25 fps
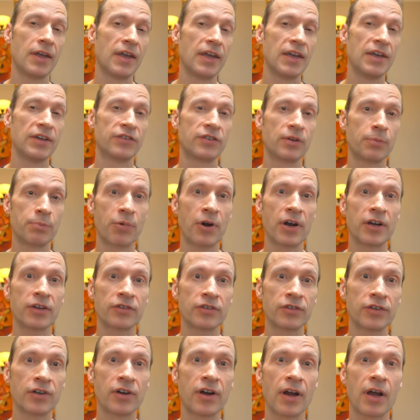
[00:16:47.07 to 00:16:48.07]
is the
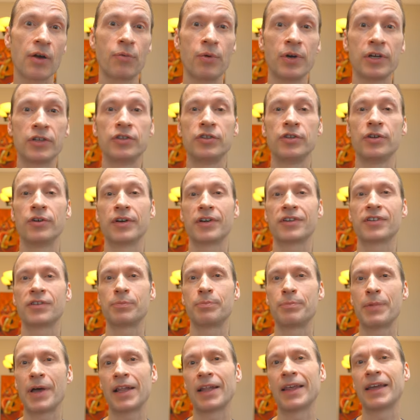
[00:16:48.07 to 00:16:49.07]
pressure at which you're
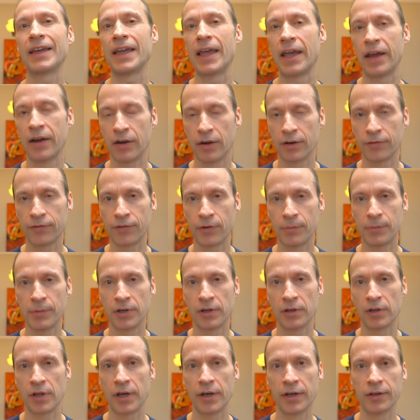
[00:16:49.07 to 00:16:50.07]
expelling air from
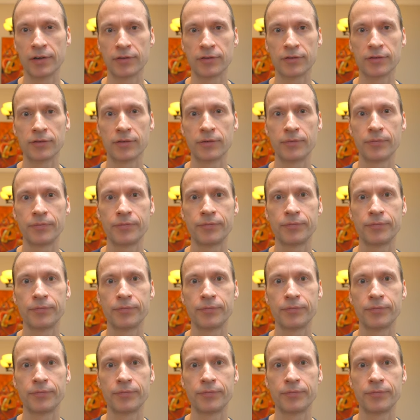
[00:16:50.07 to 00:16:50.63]
your lungs.